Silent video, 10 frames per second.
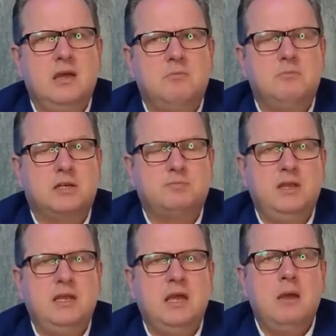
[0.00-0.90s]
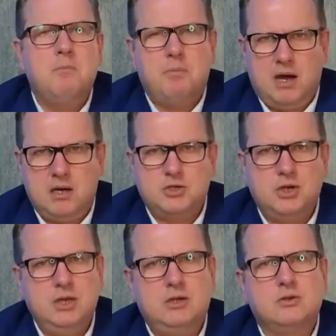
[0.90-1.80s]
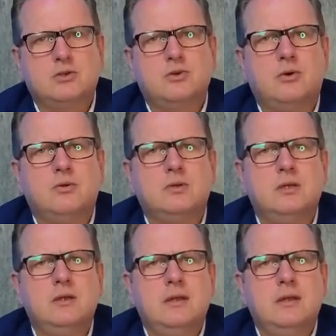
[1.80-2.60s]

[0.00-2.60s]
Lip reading: must be partially controlled,